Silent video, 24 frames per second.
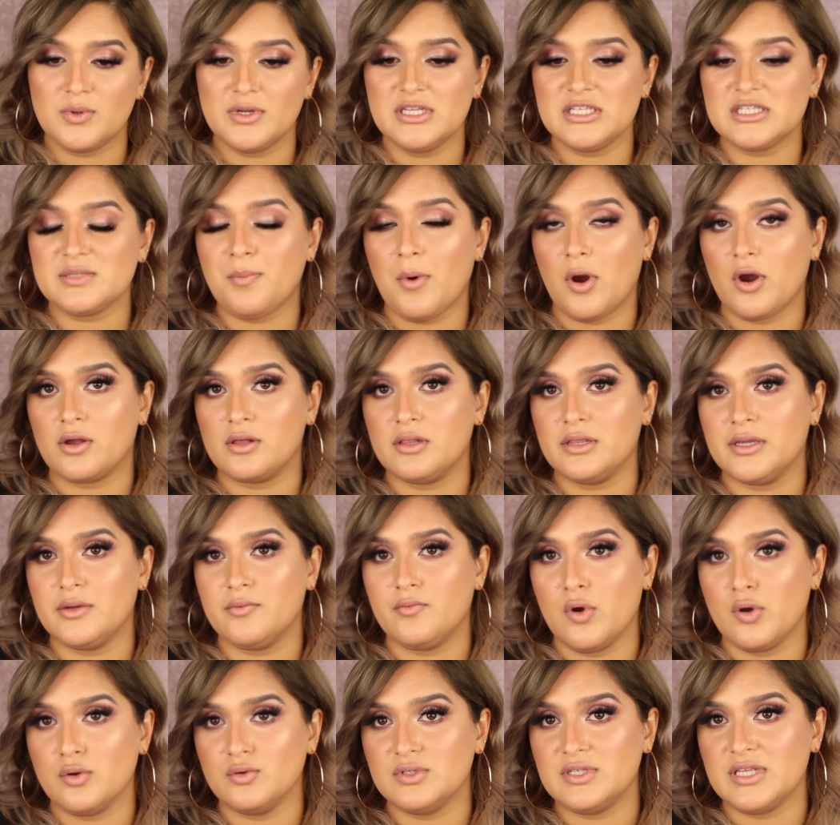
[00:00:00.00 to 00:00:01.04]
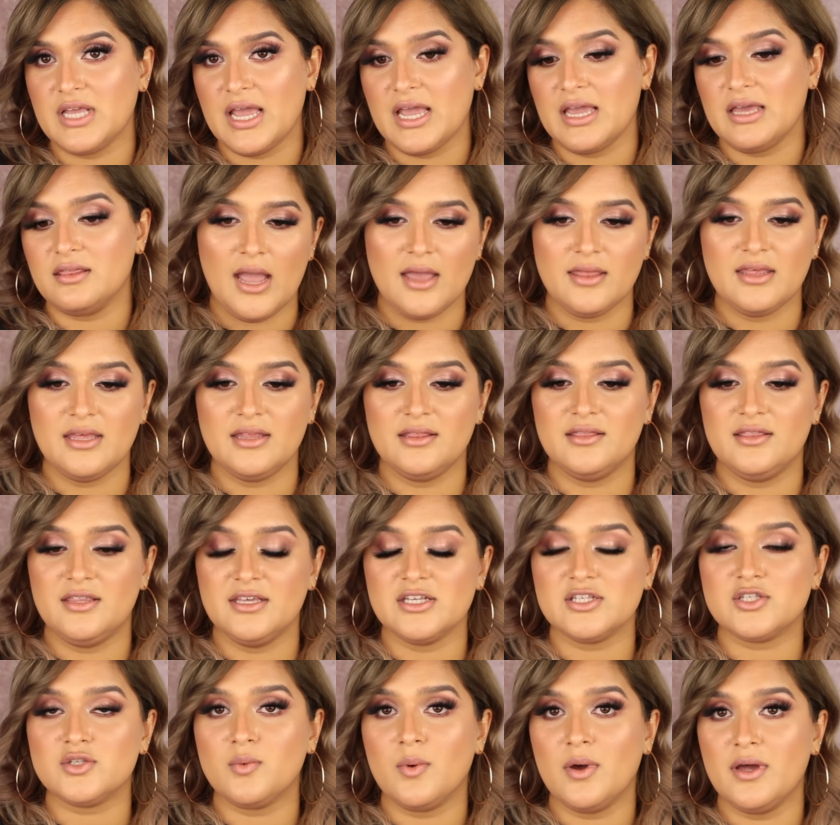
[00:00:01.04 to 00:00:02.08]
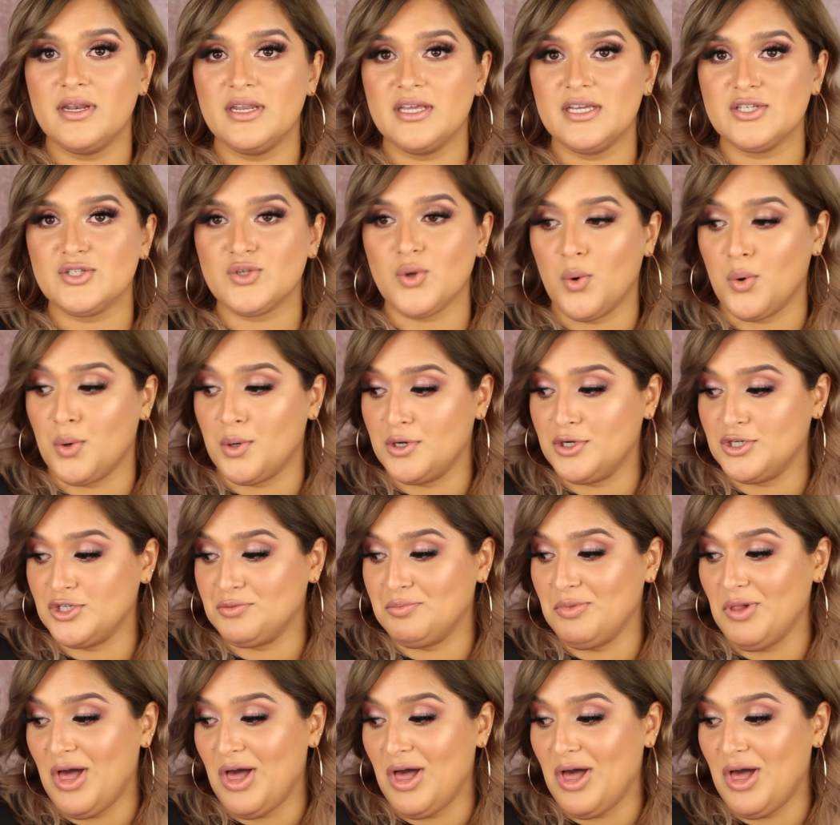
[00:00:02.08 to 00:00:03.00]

one is Sparkling Rosé, and then this one is Orange